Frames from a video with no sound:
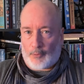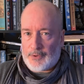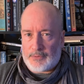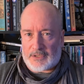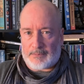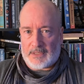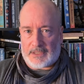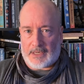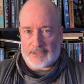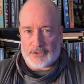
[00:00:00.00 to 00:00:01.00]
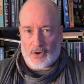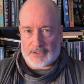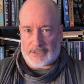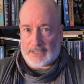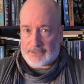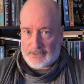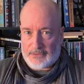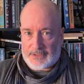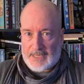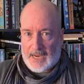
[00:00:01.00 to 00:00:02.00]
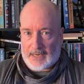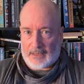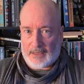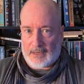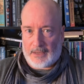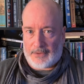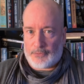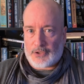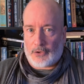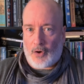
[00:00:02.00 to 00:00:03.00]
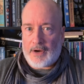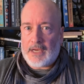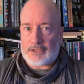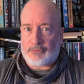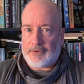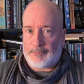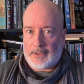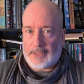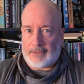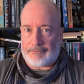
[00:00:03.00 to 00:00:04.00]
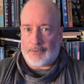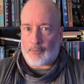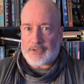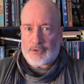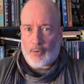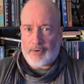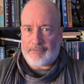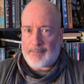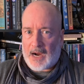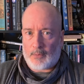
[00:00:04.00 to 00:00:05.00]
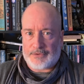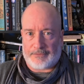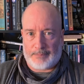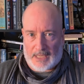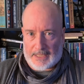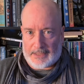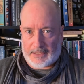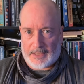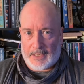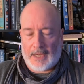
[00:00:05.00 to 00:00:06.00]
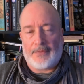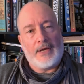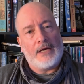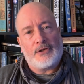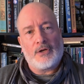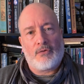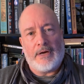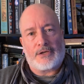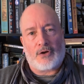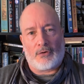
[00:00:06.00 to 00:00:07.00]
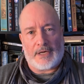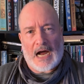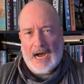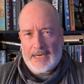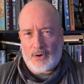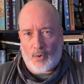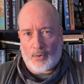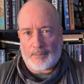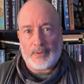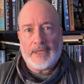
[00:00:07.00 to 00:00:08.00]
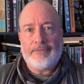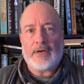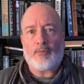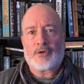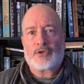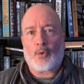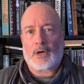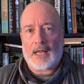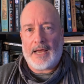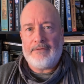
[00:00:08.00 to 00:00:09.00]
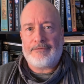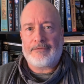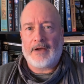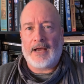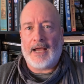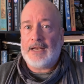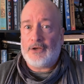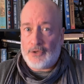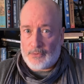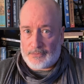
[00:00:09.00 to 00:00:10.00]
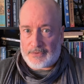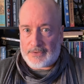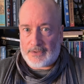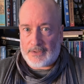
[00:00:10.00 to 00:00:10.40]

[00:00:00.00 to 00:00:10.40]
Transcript: you dismiss it as nonsense, understand, there is a long history of belief in the restorative powers of blood. The ancient Greeks called it ichor and believed it restored life and youth.